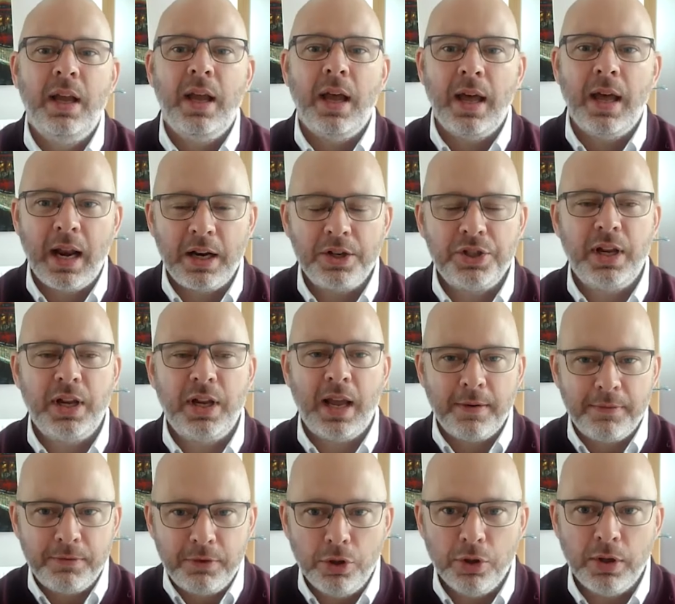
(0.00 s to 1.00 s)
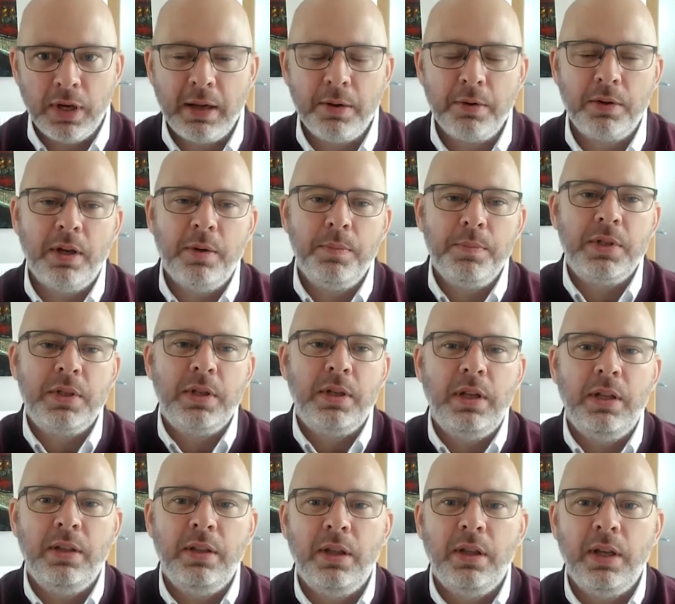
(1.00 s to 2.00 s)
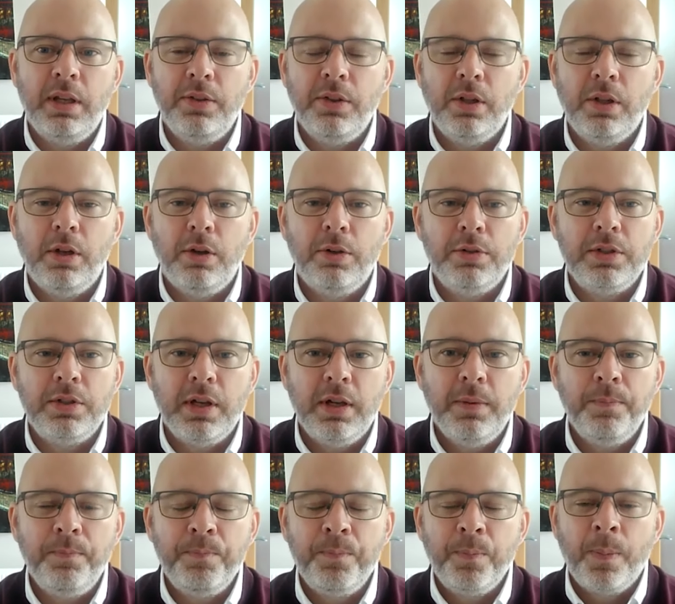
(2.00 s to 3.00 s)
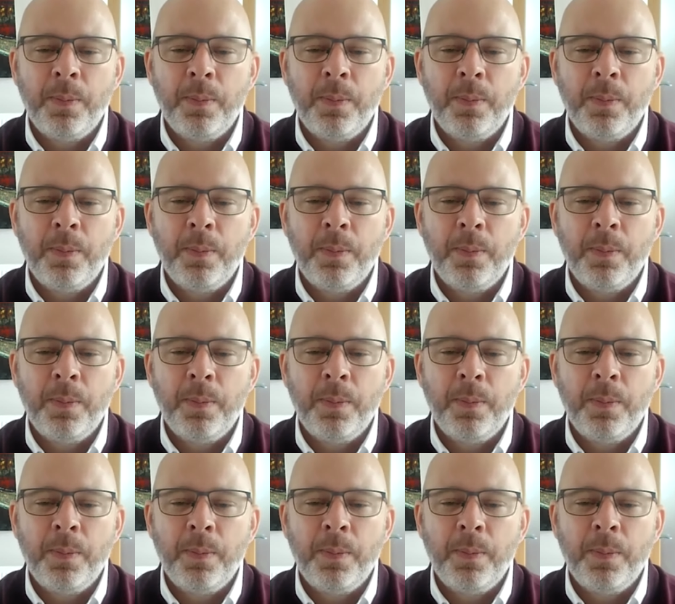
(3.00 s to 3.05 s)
and actually have good outcomes in the in the long term.